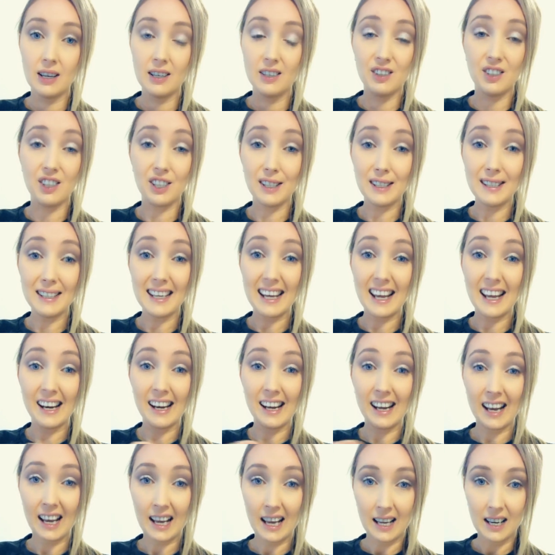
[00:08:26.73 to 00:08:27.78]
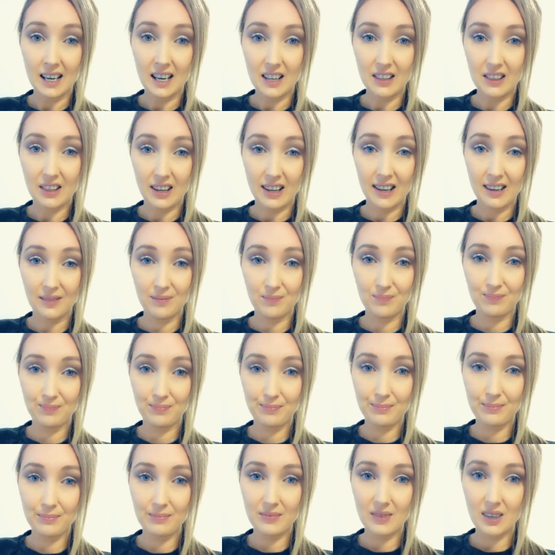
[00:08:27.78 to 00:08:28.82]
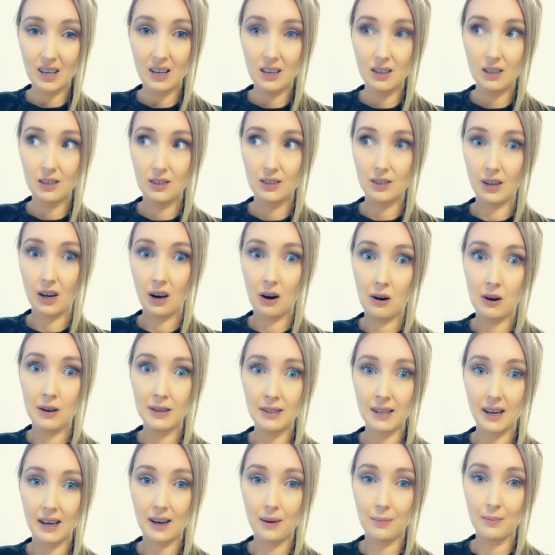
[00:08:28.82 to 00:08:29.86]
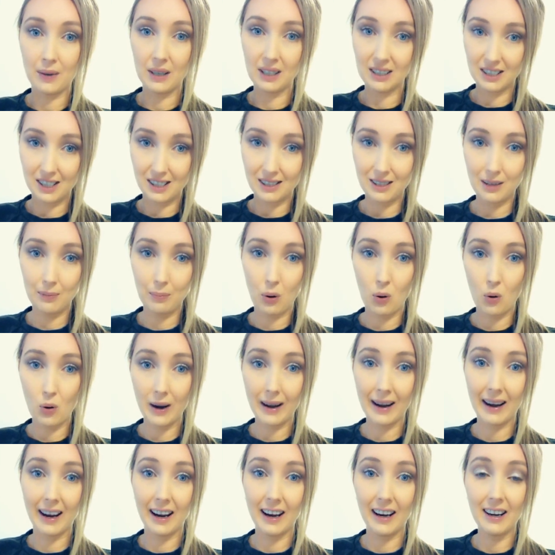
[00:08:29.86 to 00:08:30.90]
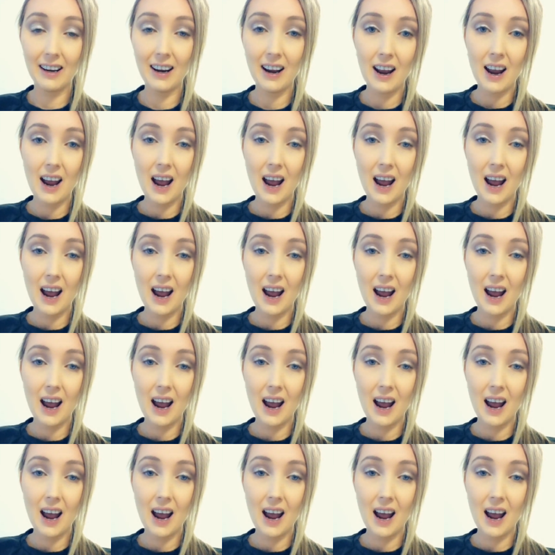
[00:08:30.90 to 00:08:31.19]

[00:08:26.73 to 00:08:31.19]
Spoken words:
didn't get anything. So I was like a bit disappointed.